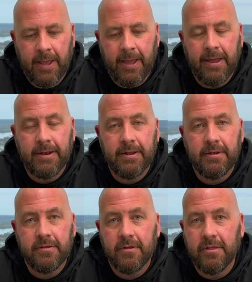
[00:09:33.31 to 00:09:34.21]
And
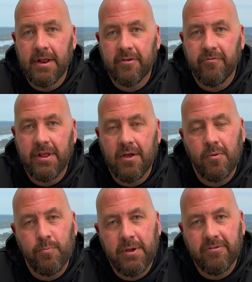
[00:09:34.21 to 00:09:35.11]
until the next video,
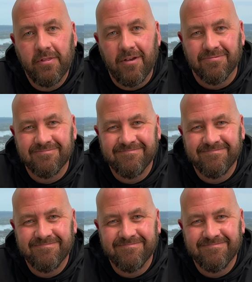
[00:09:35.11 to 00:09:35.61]
peace and love.